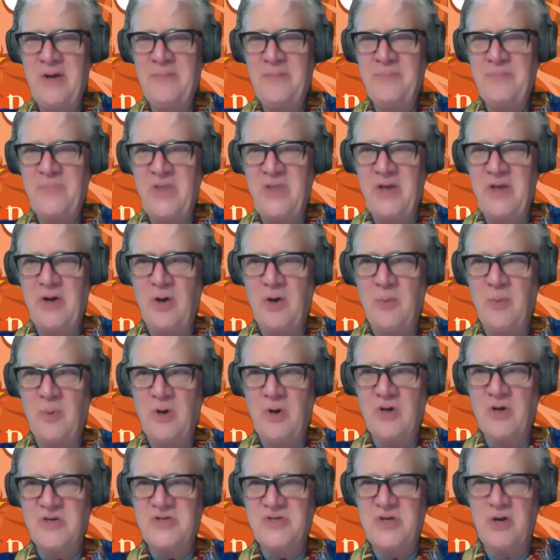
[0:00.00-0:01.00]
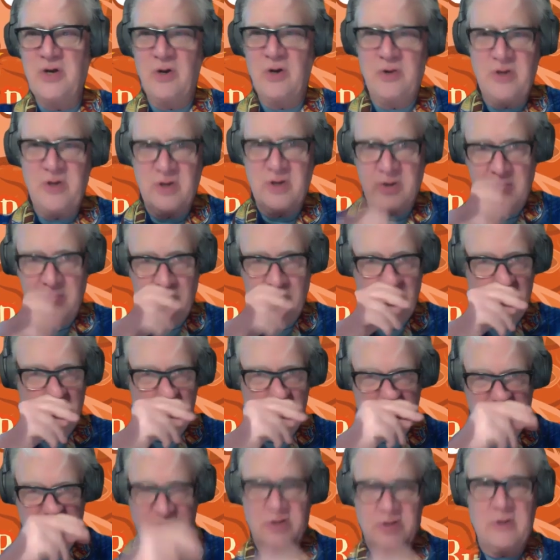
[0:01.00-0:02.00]
Whereas
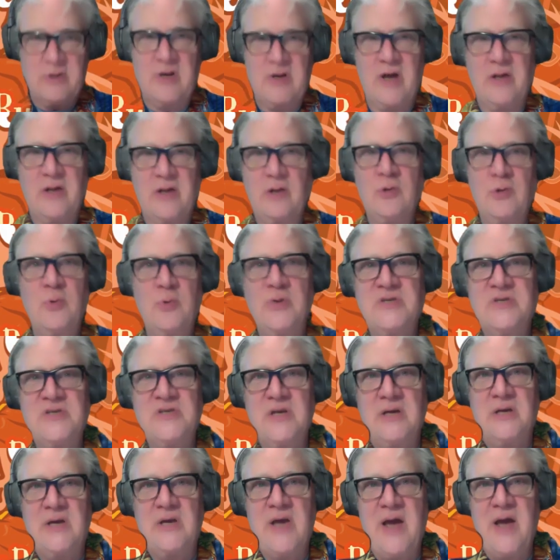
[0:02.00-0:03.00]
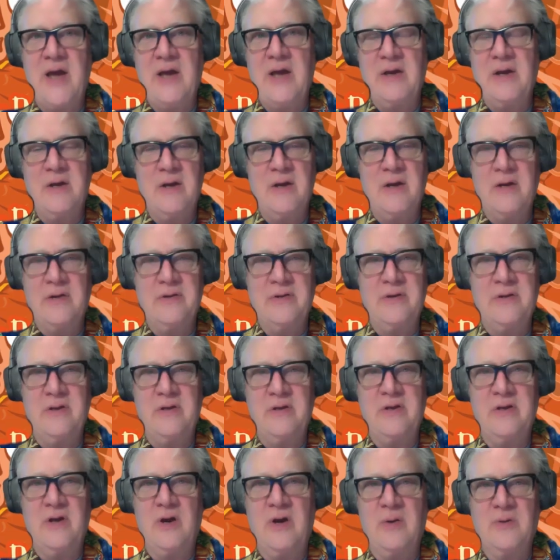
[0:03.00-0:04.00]
you got Louis C.K. and
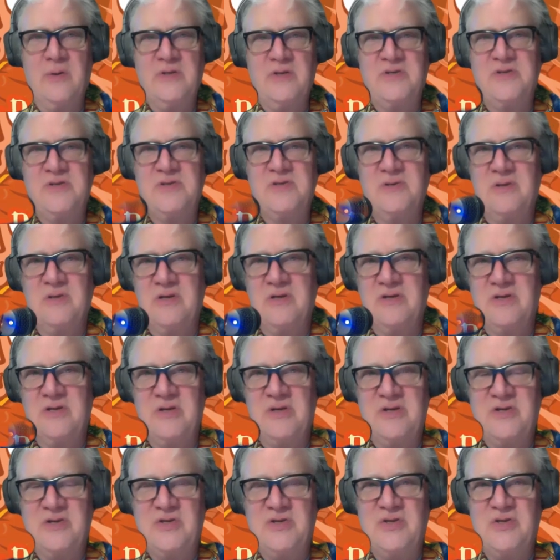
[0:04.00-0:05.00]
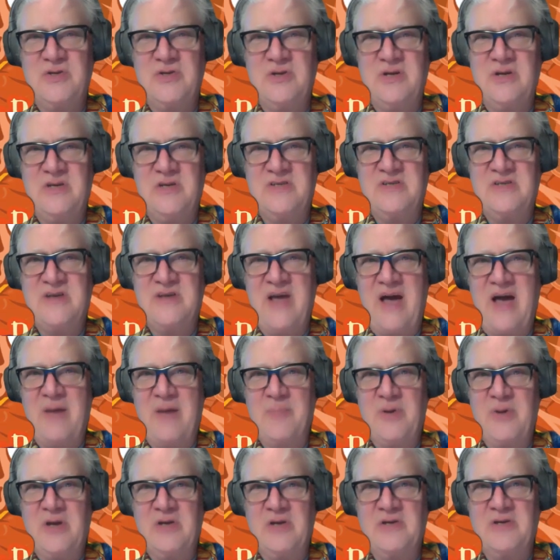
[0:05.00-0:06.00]
he's
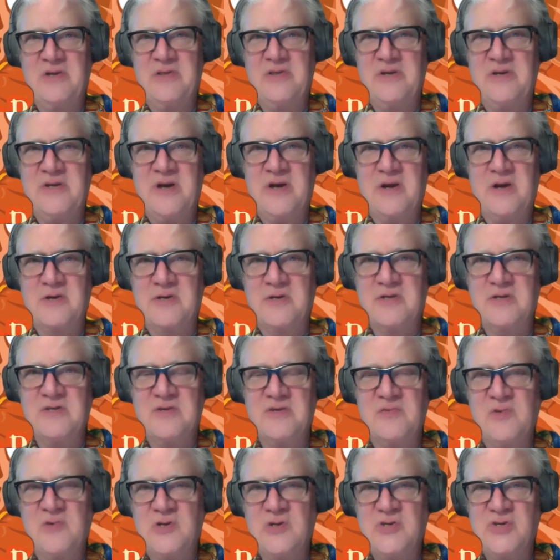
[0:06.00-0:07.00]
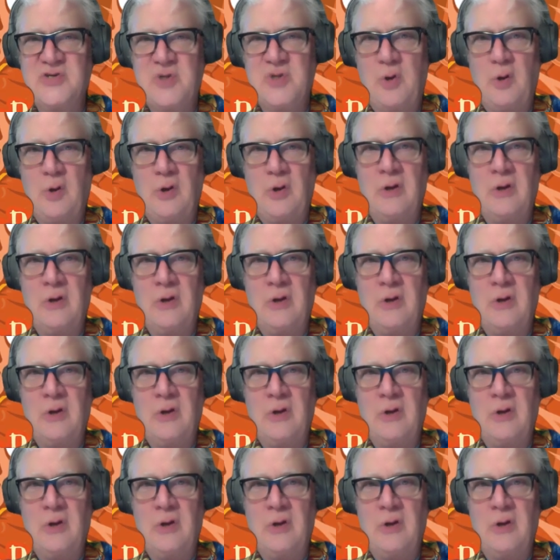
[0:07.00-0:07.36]
tapping into the darkness of your soul.